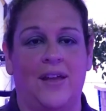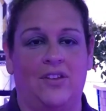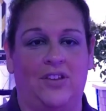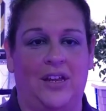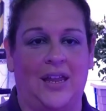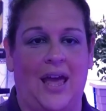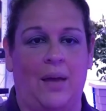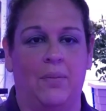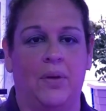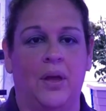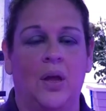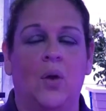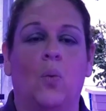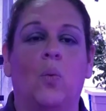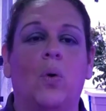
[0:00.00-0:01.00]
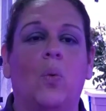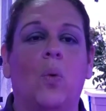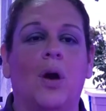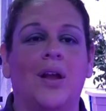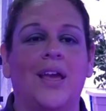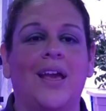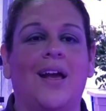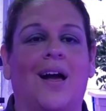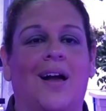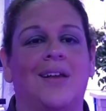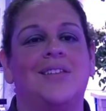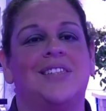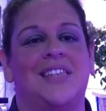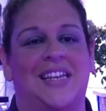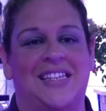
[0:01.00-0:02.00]
Veggie Lab, we're working on
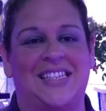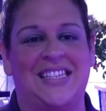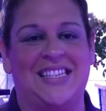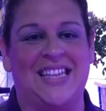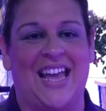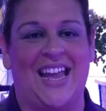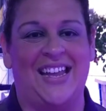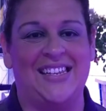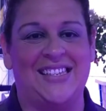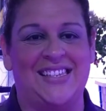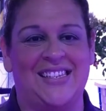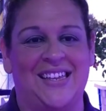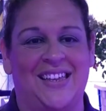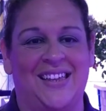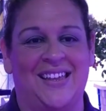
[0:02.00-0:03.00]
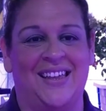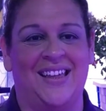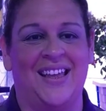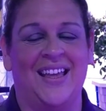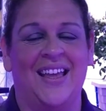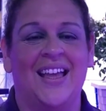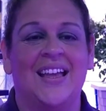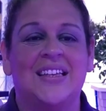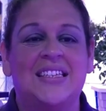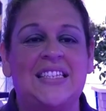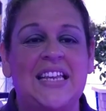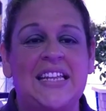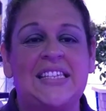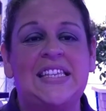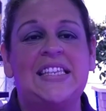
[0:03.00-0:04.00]
citizen science.
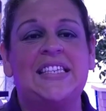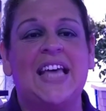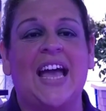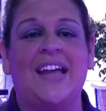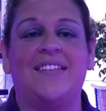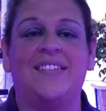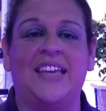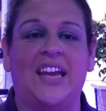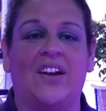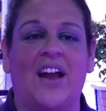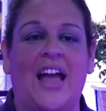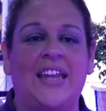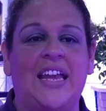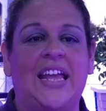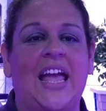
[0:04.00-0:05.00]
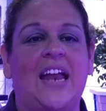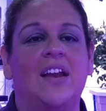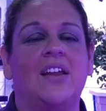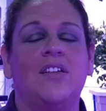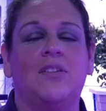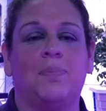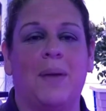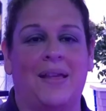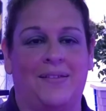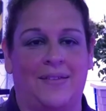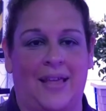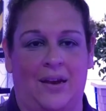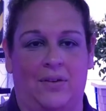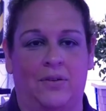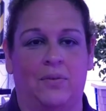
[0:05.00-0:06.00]
Citizen science here at the Kennedy Space
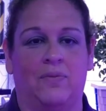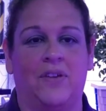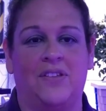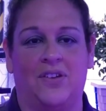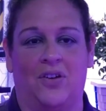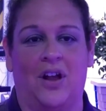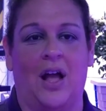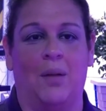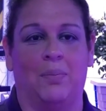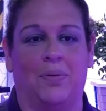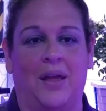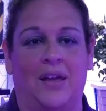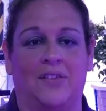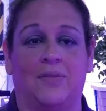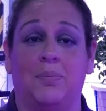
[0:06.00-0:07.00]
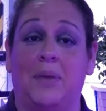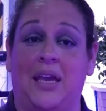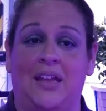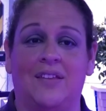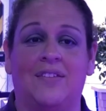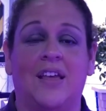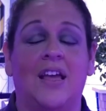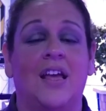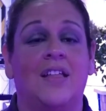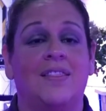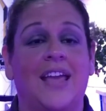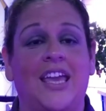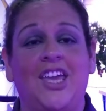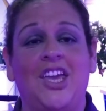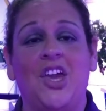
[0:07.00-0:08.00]
Center Visitor Complex means
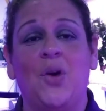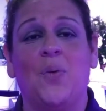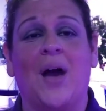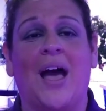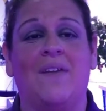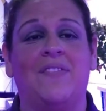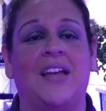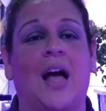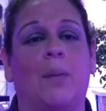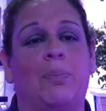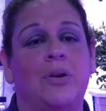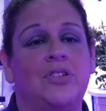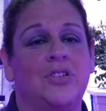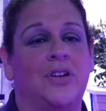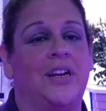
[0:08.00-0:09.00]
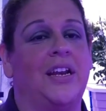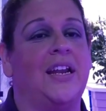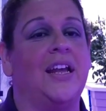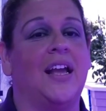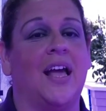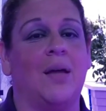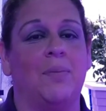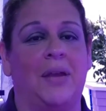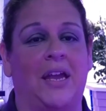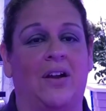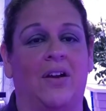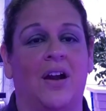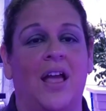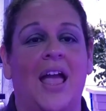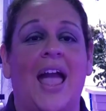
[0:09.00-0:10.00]
that you have the opportunity to come
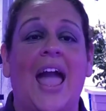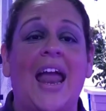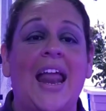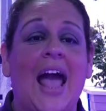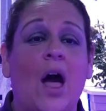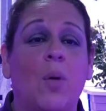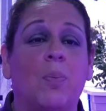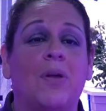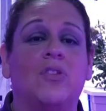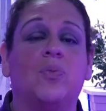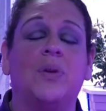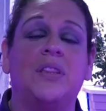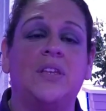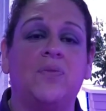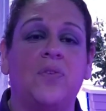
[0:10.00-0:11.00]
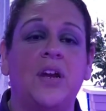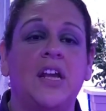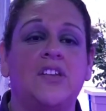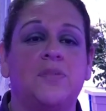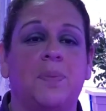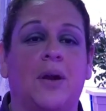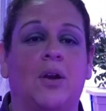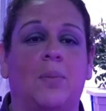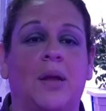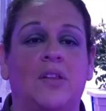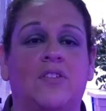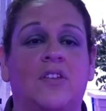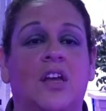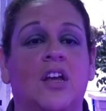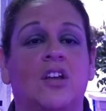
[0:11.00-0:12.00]
here and help us with different
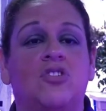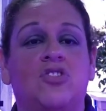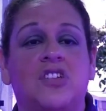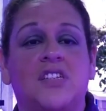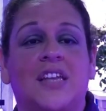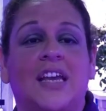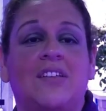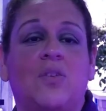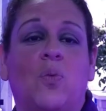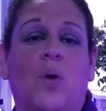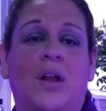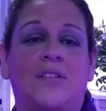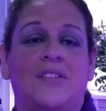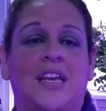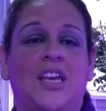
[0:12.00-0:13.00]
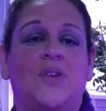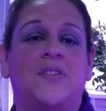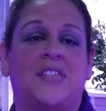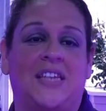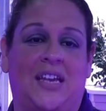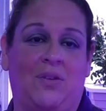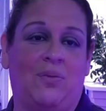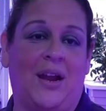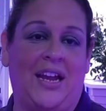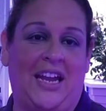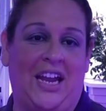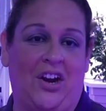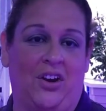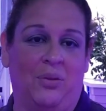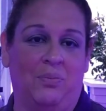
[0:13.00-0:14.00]
experiments, just like the ones that you see right
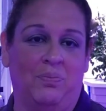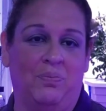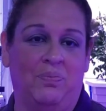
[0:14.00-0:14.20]
here.